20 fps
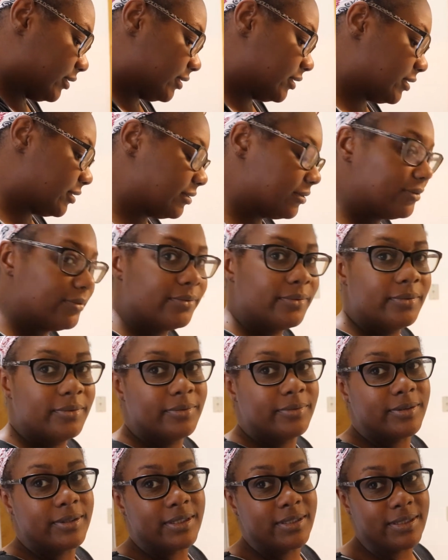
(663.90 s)
So
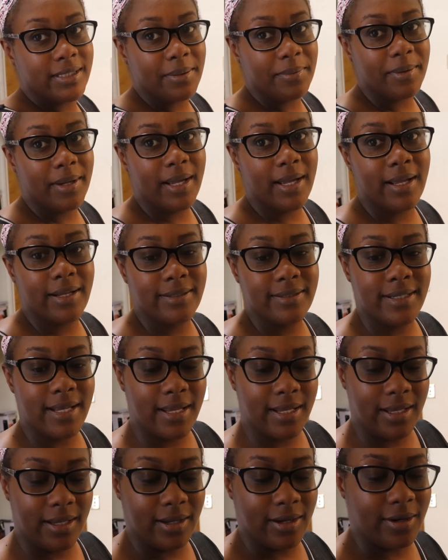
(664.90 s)
since I'm not
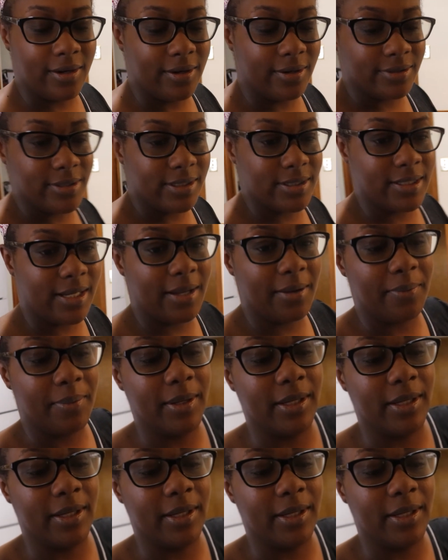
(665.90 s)
taking her to take